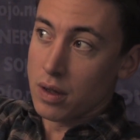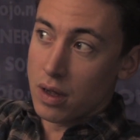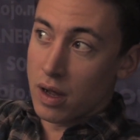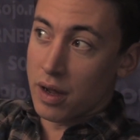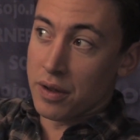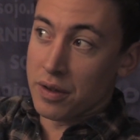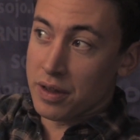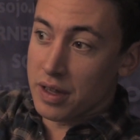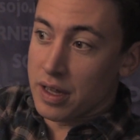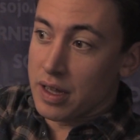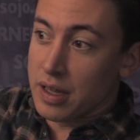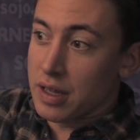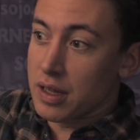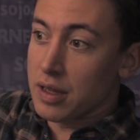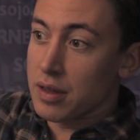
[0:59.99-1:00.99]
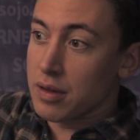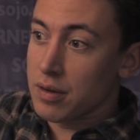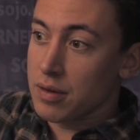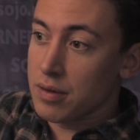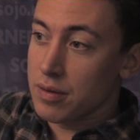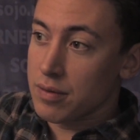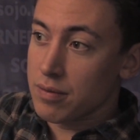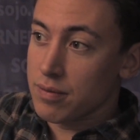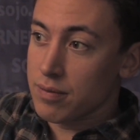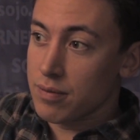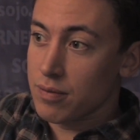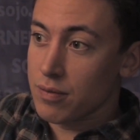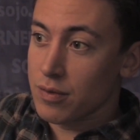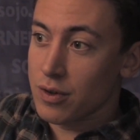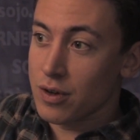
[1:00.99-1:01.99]
on the
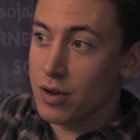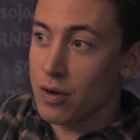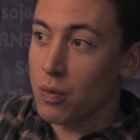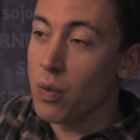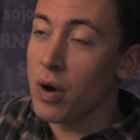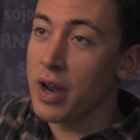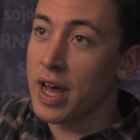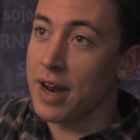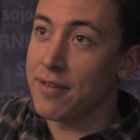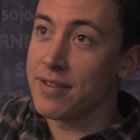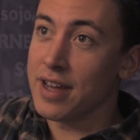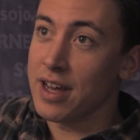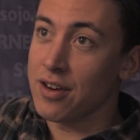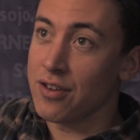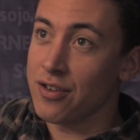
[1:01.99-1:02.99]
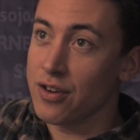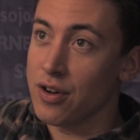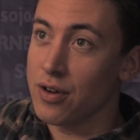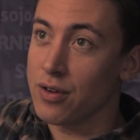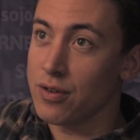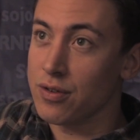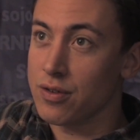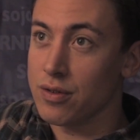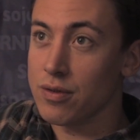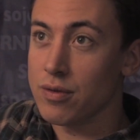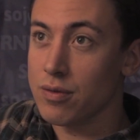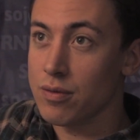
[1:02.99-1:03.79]
1 out of 10 shows